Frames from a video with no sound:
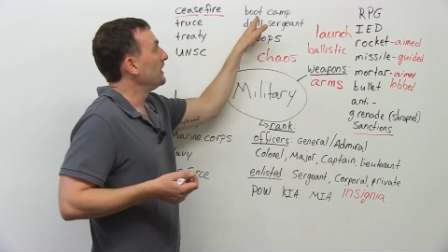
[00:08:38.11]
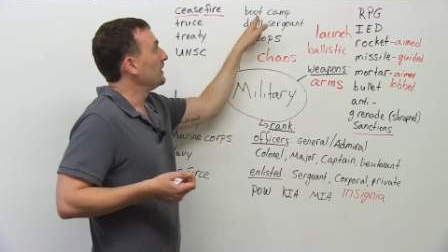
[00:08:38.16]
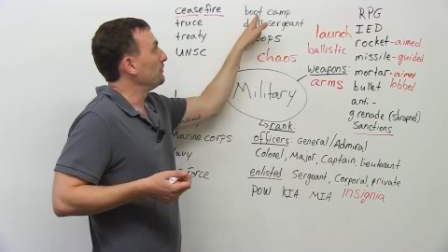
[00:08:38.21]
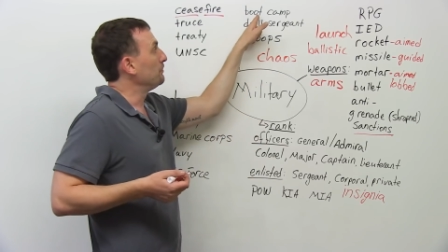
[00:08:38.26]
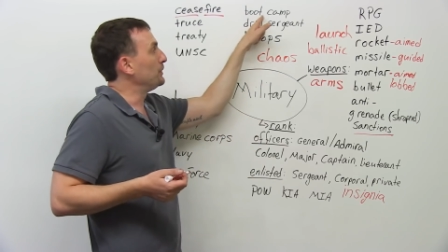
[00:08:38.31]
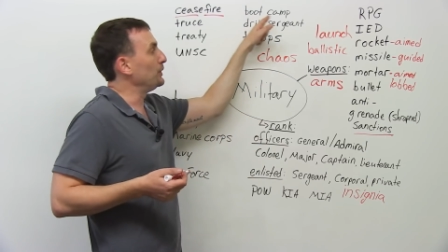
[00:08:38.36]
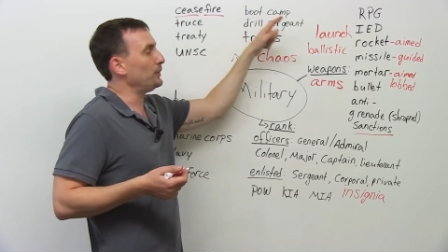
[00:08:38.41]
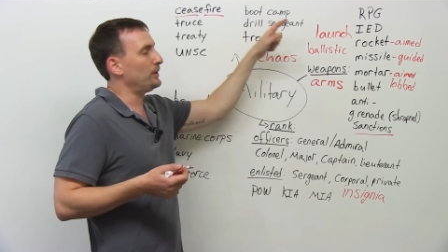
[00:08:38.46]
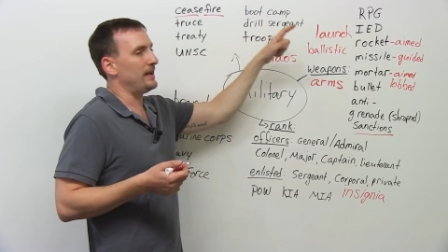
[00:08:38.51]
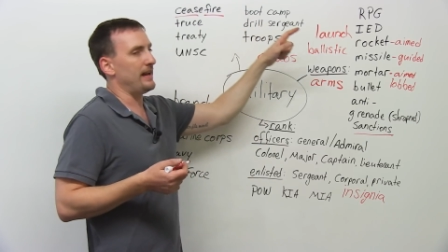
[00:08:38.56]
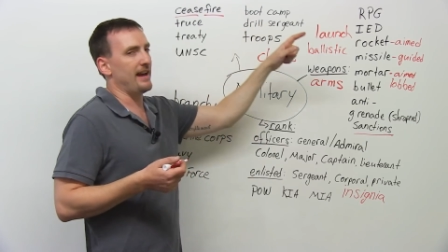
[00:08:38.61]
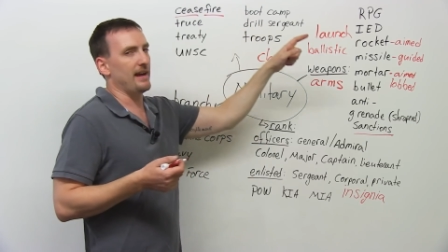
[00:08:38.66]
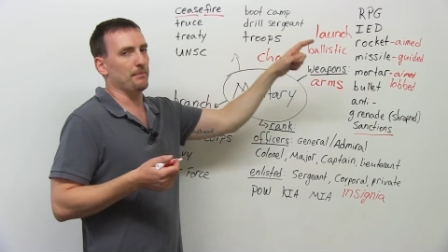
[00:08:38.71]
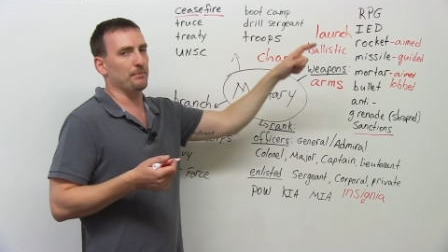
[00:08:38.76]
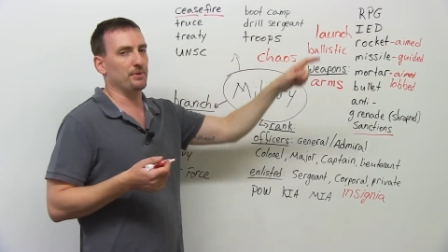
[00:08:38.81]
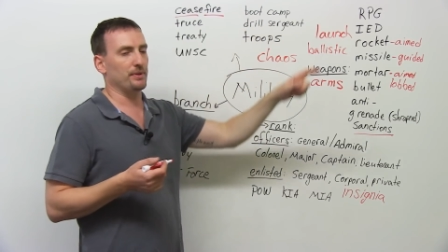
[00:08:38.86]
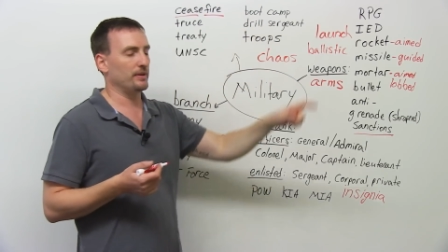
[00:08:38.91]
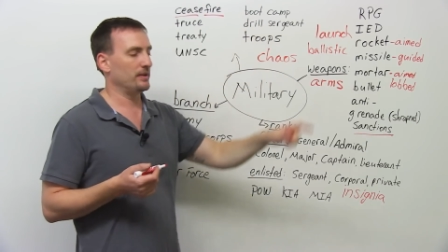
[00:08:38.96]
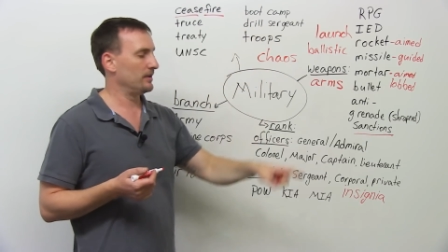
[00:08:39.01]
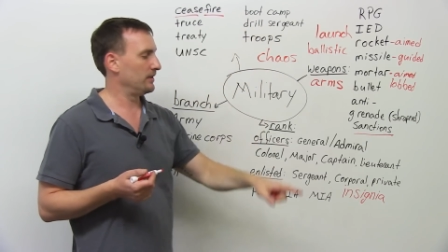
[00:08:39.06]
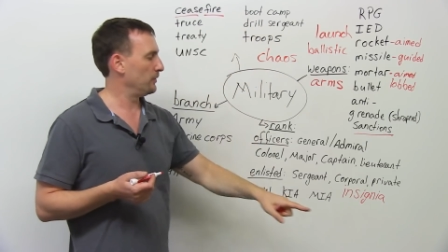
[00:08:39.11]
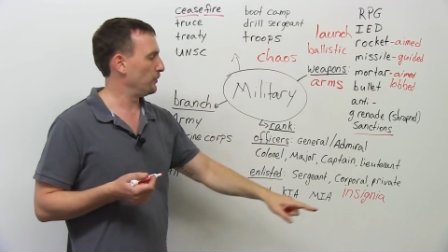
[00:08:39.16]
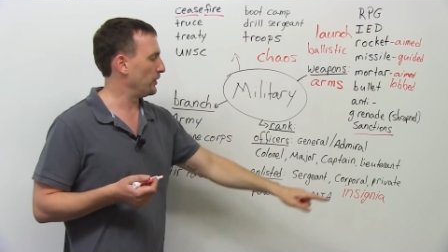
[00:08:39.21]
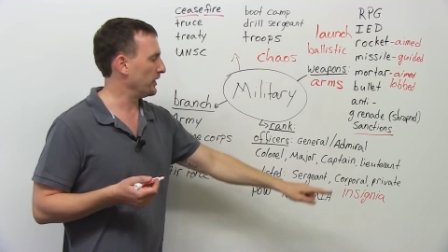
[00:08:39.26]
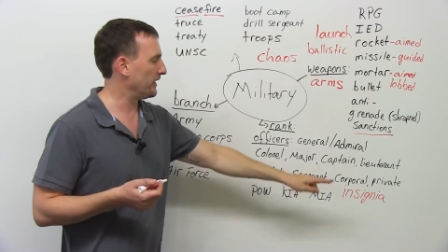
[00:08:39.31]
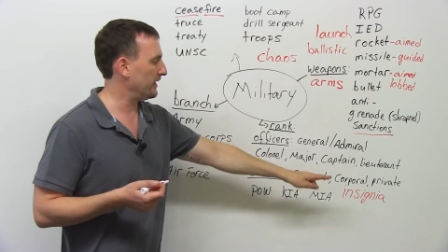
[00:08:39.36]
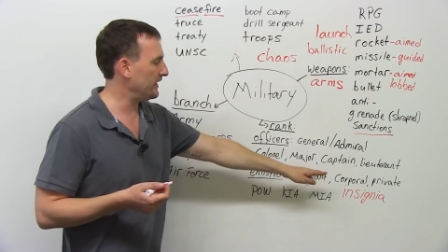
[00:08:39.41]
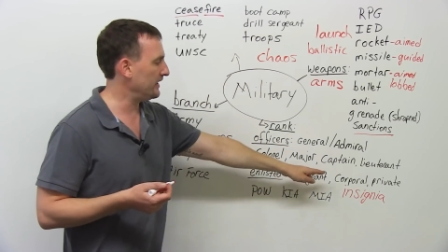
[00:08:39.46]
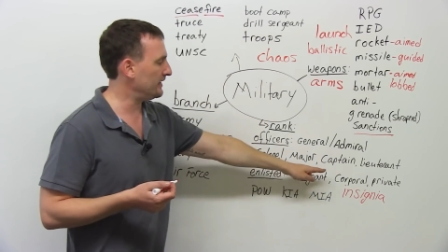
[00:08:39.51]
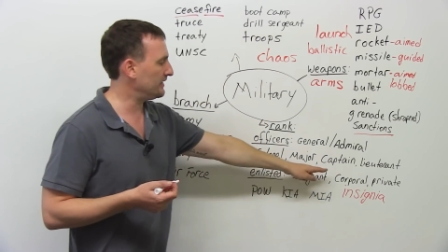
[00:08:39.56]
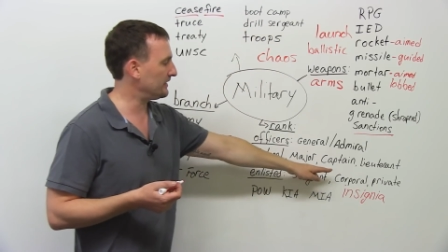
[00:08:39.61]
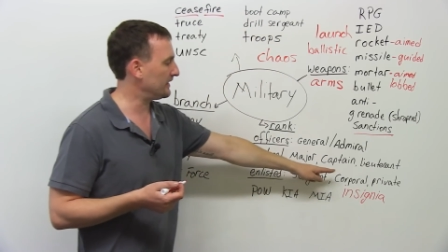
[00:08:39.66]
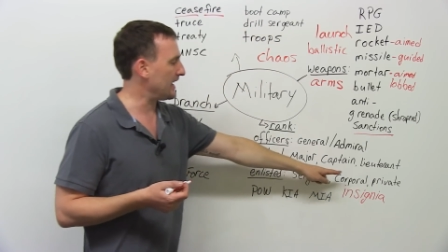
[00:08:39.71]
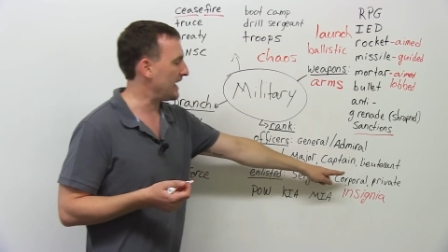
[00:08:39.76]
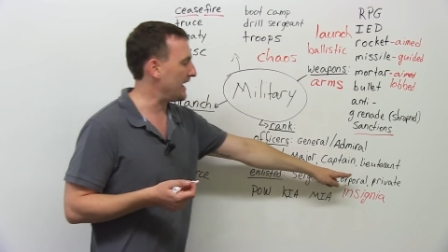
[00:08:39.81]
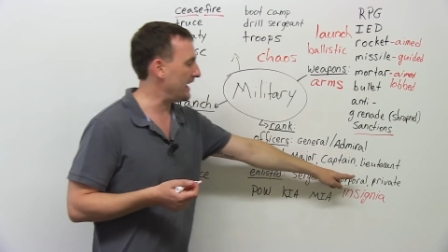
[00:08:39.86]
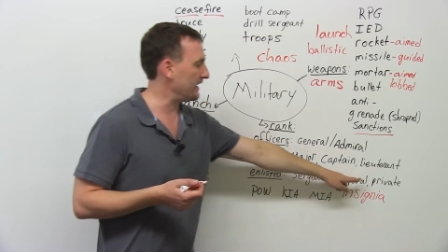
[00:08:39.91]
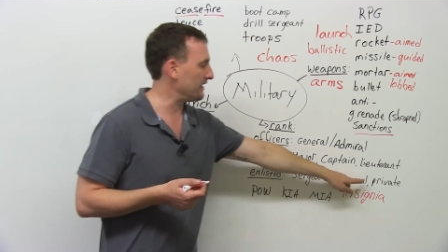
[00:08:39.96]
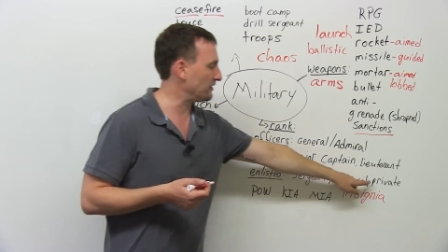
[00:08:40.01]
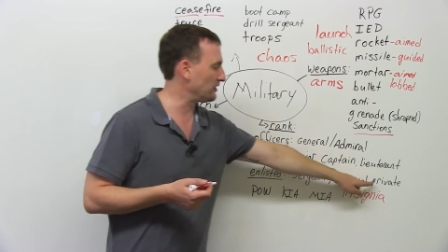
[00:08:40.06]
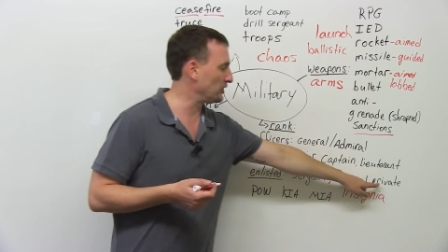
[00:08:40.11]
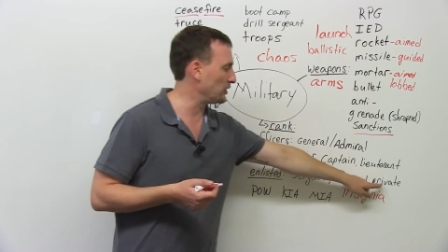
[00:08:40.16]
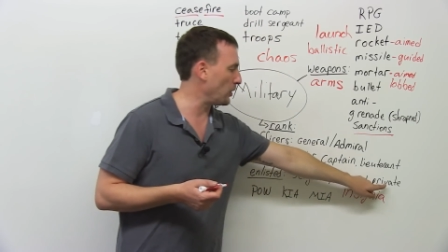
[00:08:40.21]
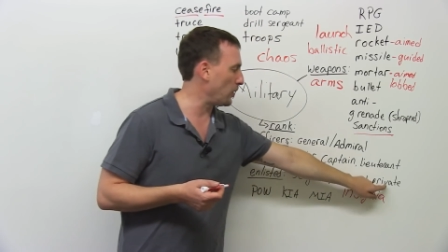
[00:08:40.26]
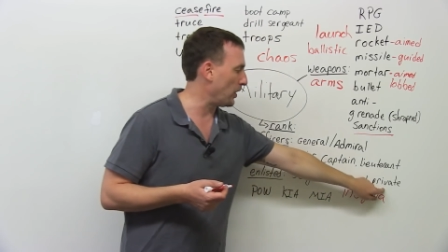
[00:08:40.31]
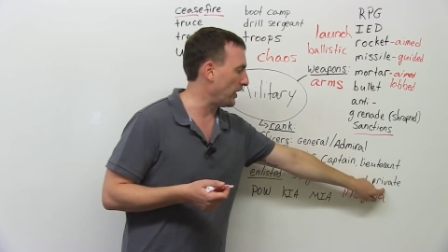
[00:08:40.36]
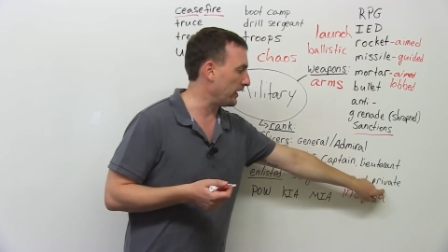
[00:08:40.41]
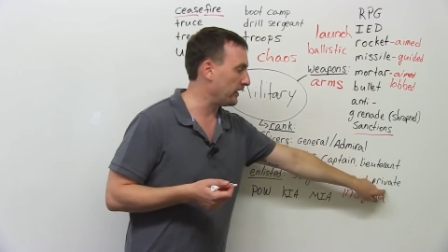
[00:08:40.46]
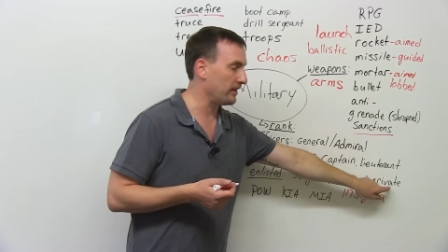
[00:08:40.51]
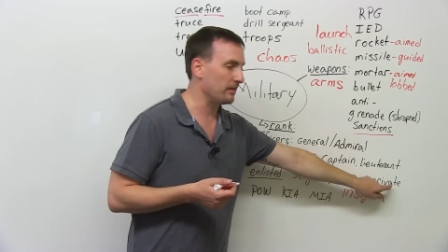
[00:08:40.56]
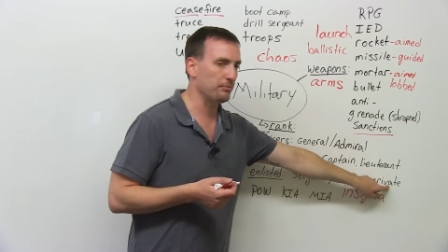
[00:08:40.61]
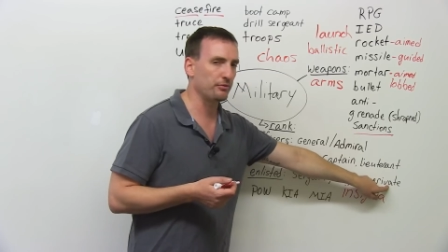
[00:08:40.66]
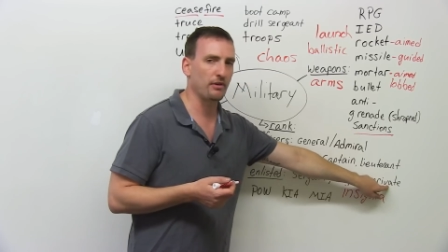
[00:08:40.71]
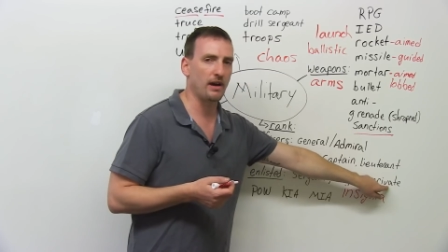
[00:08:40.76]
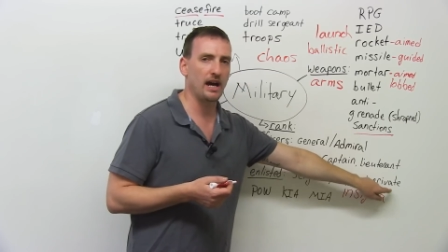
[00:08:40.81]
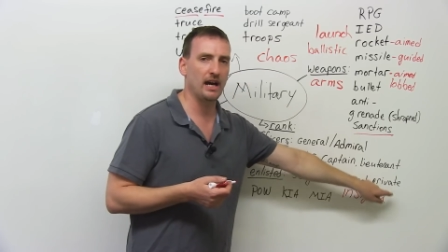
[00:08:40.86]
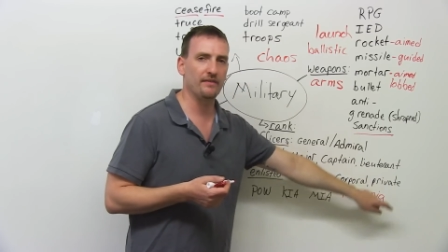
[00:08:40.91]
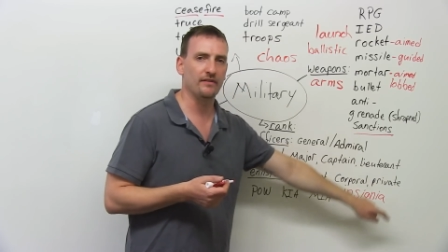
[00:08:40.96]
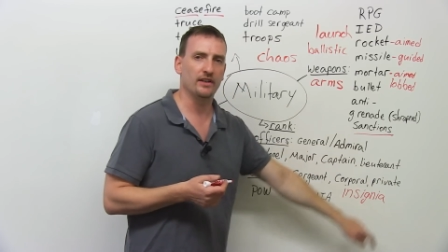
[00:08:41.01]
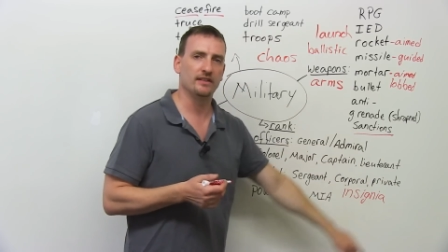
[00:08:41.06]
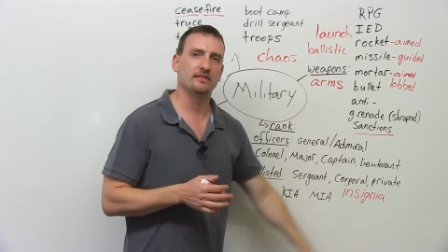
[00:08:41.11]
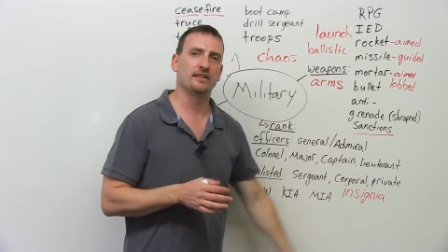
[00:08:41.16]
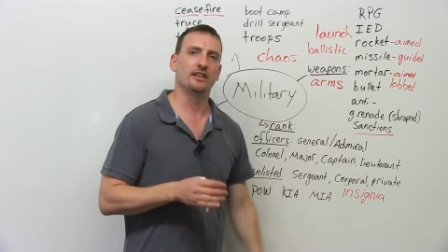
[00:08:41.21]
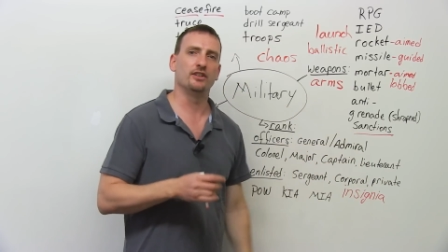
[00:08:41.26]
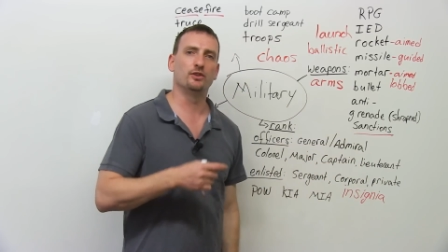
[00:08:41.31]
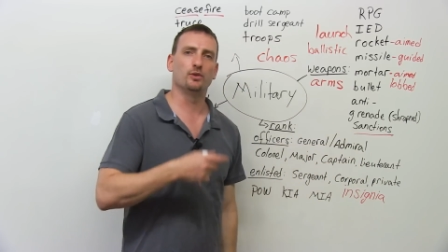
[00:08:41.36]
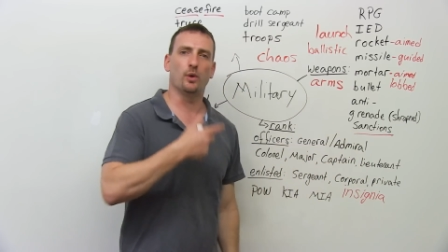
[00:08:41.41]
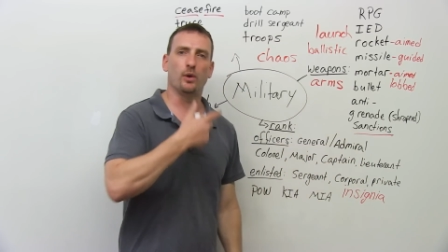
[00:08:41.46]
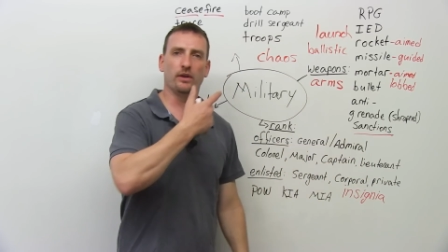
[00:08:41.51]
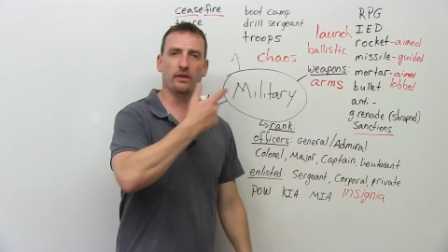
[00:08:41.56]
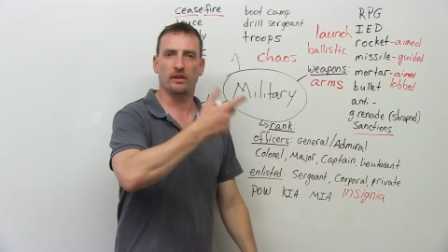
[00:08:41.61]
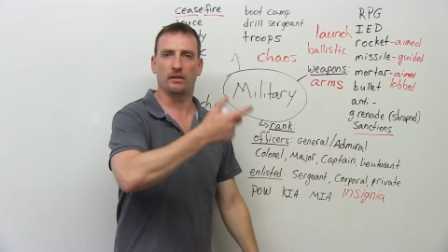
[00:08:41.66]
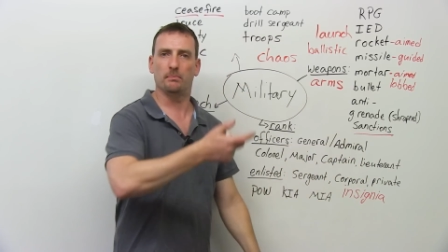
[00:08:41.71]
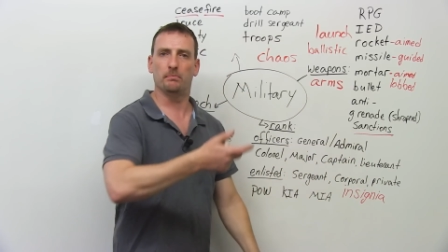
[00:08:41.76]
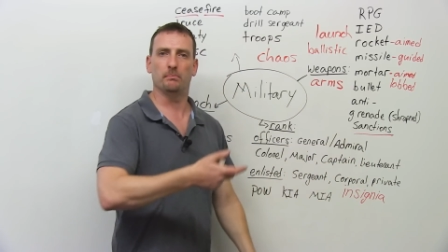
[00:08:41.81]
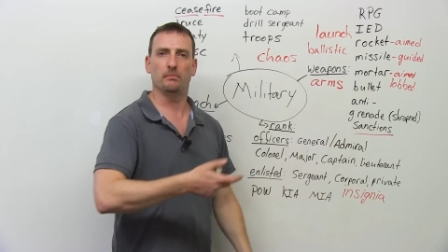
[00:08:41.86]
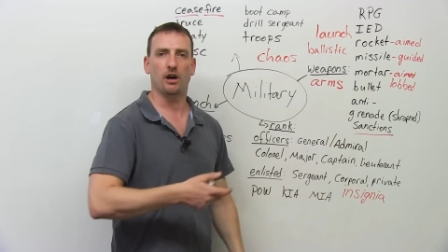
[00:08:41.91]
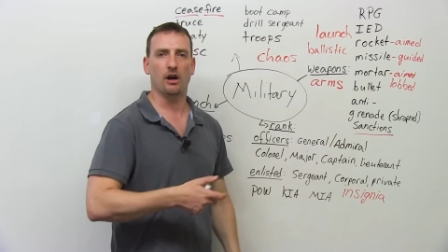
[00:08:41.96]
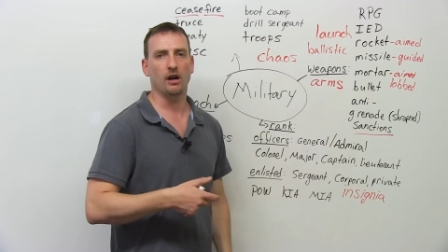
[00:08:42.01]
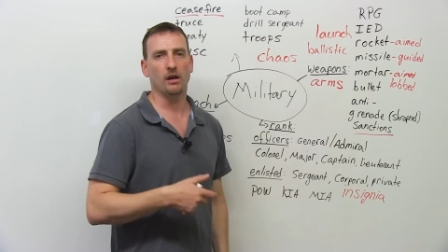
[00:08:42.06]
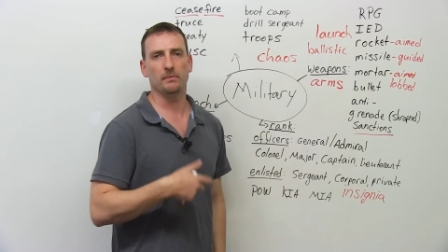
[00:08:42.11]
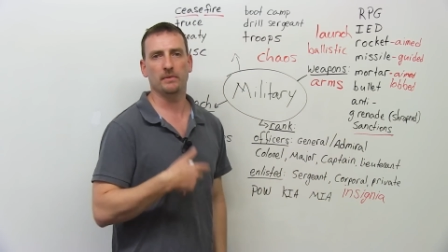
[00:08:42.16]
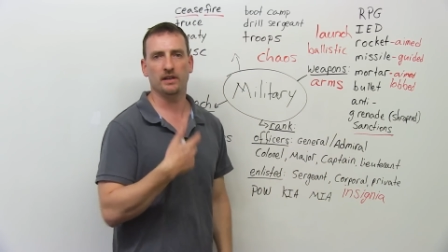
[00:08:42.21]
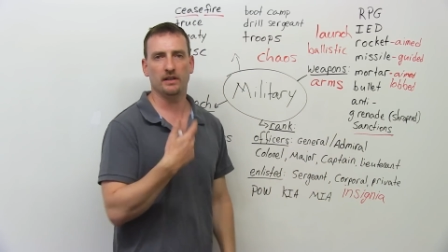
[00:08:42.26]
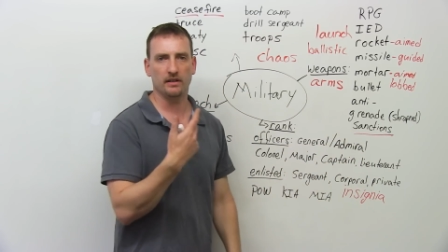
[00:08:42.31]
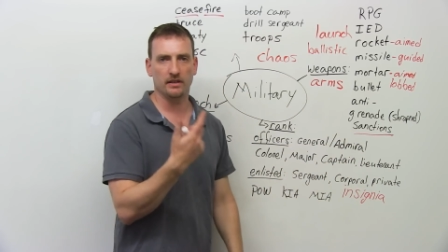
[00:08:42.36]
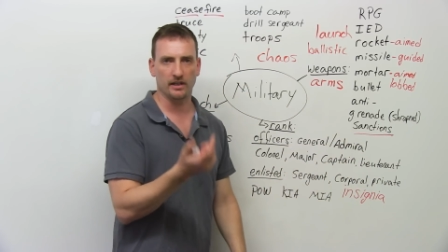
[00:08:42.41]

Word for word: Boot camp. When these guys join, the privates, they join the Army,